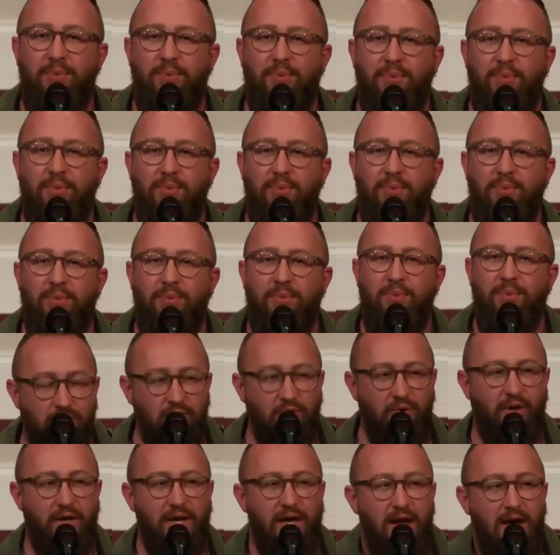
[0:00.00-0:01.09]
I
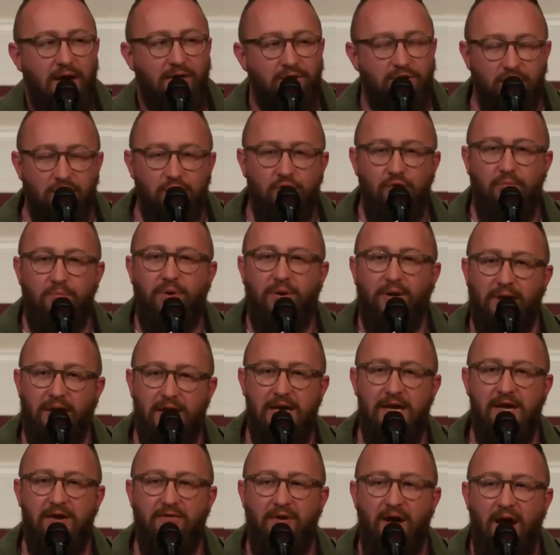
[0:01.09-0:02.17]
truly do
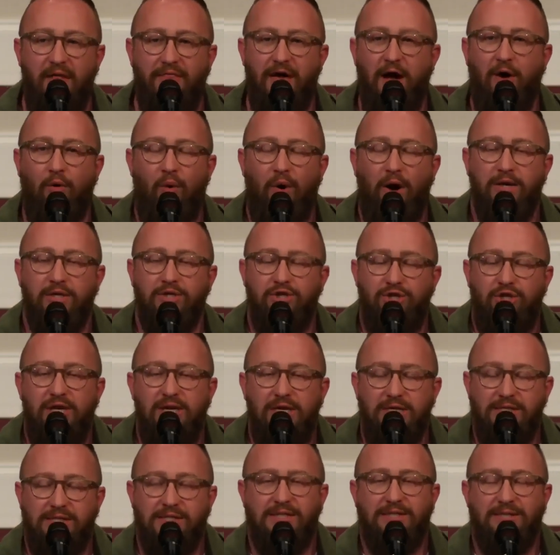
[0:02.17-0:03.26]
believe that what
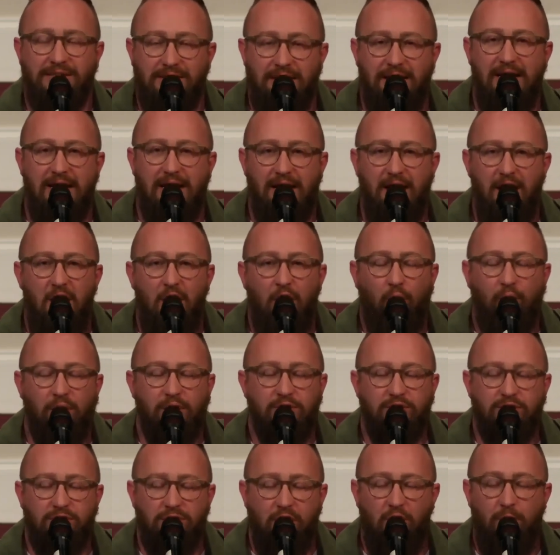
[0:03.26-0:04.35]
Jesus did was
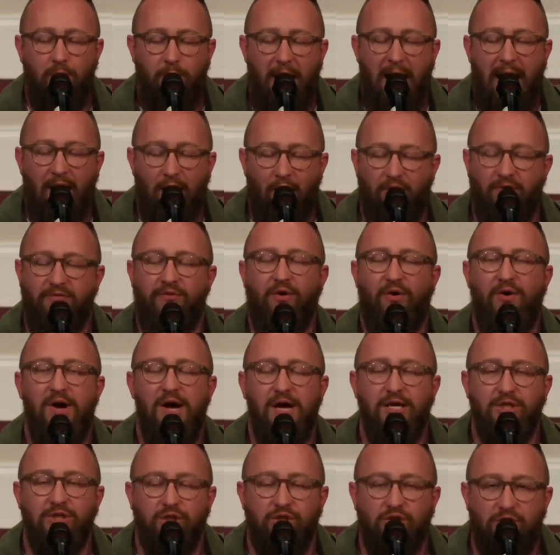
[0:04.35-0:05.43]
so powerful,
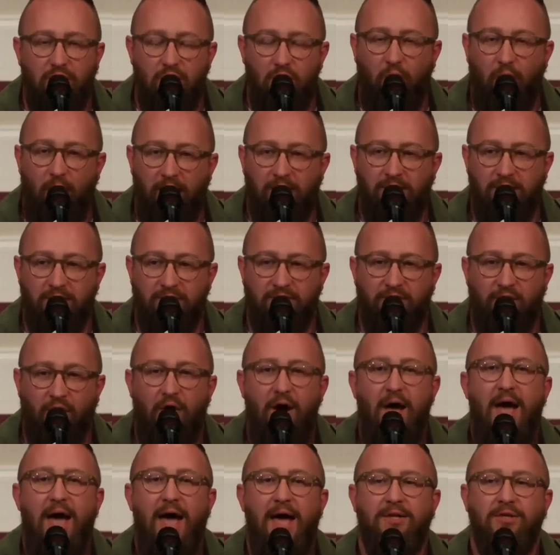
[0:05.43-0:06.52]
so wonderful,
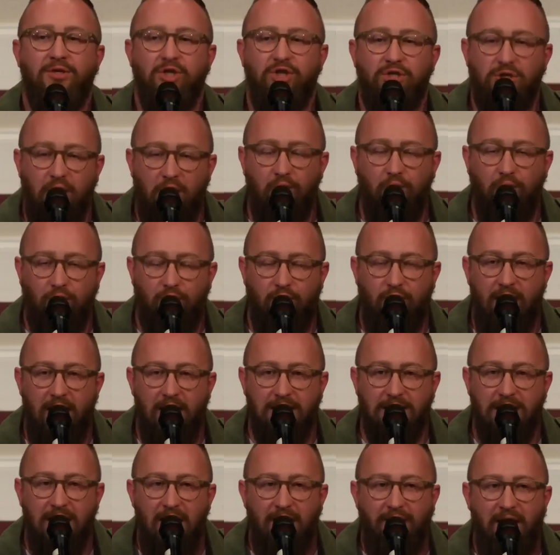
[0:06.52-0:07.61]
and so
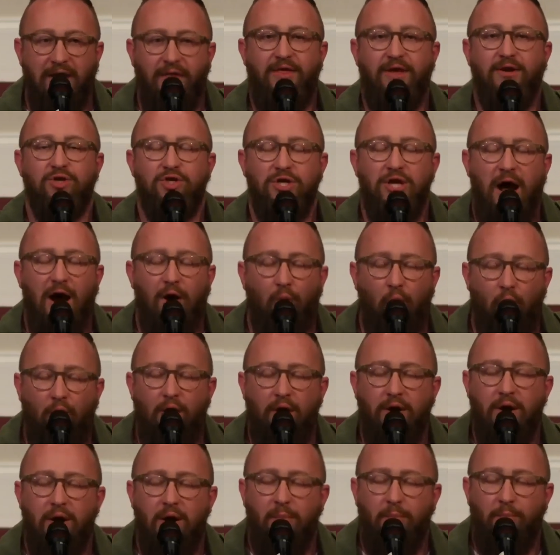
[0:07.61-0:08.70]
great that there's not
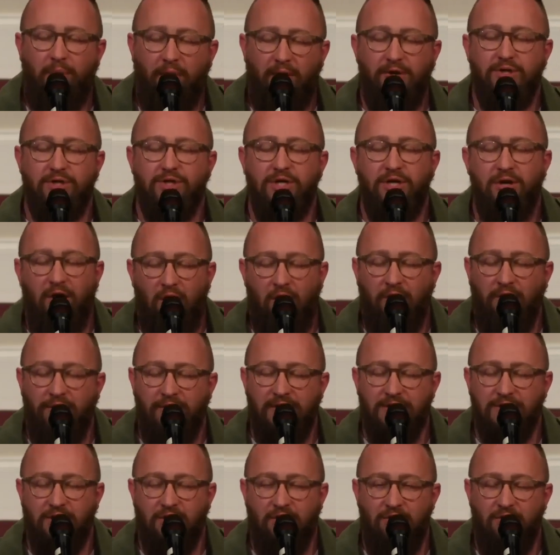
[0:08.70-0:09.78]
one person on
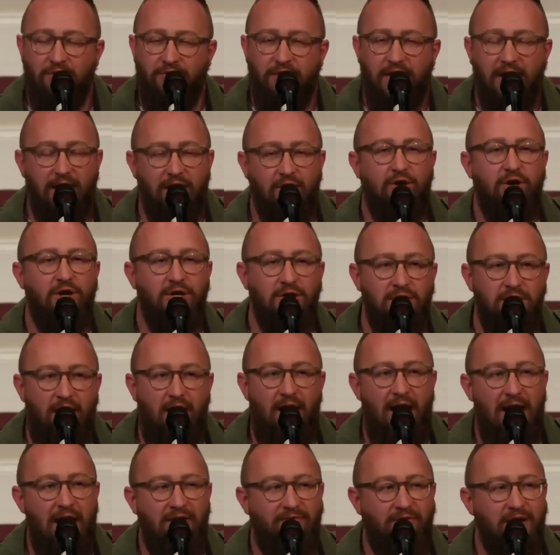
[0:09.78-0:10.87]
this earth that it could
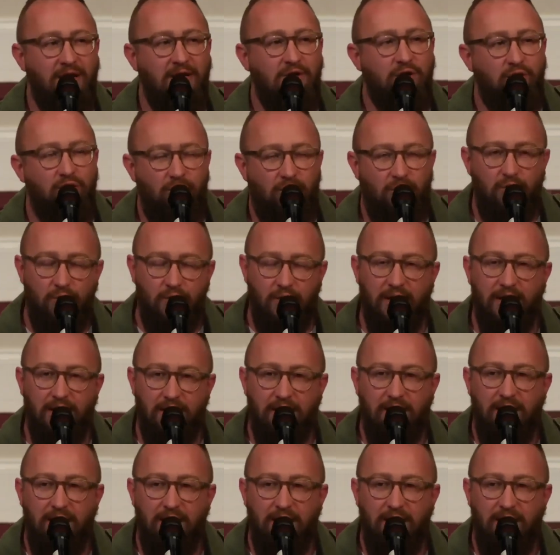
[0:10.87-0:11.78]
not have included.